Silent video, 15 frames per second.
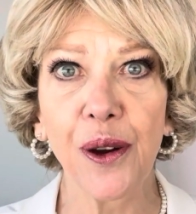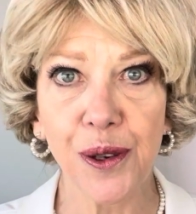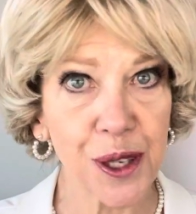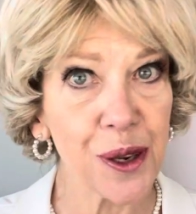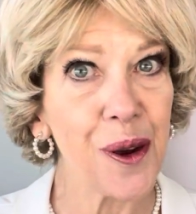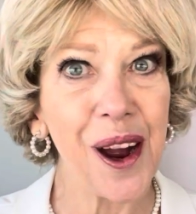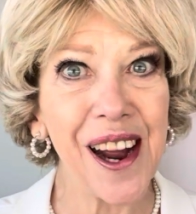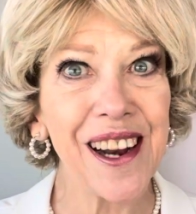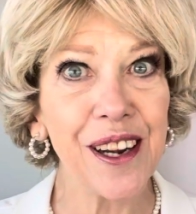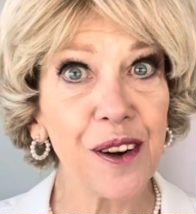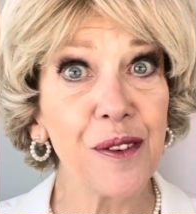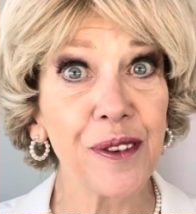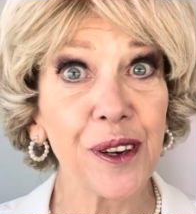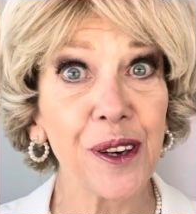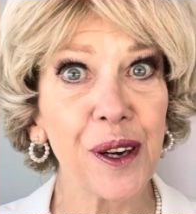So I
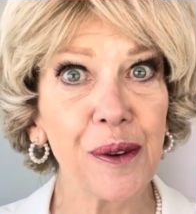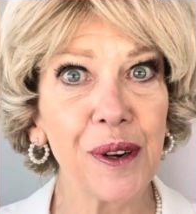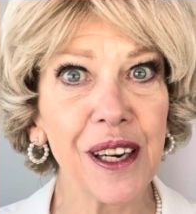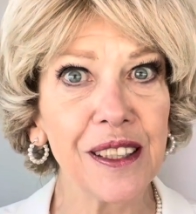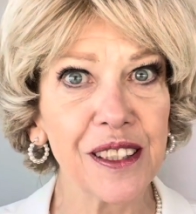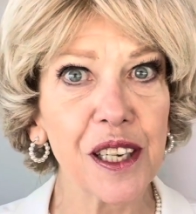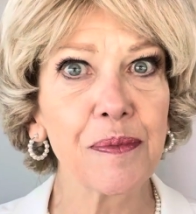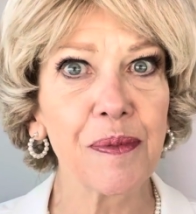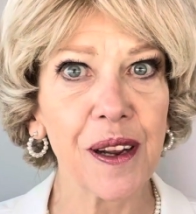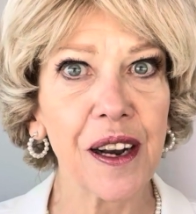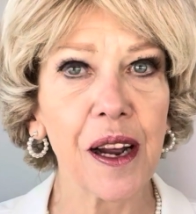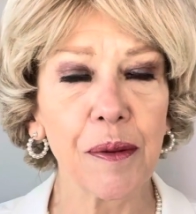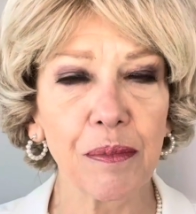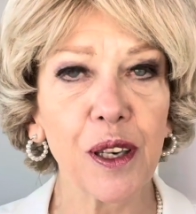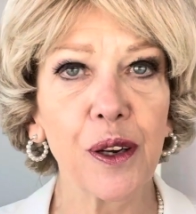know very well it's been
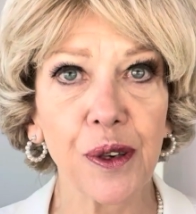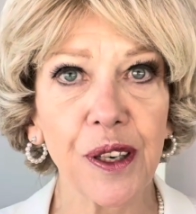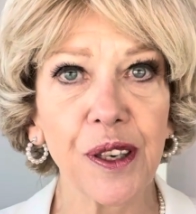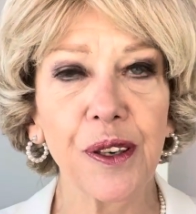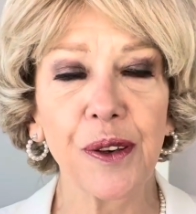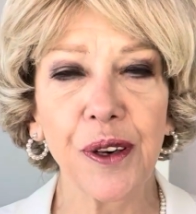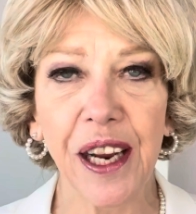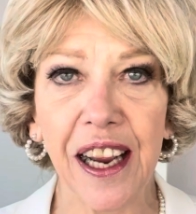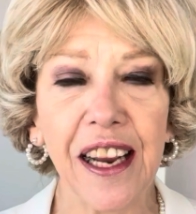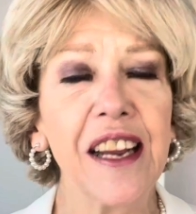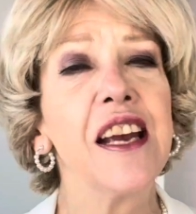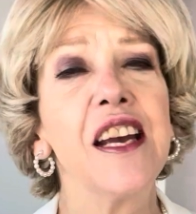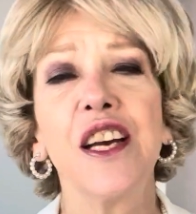uploaded, okay?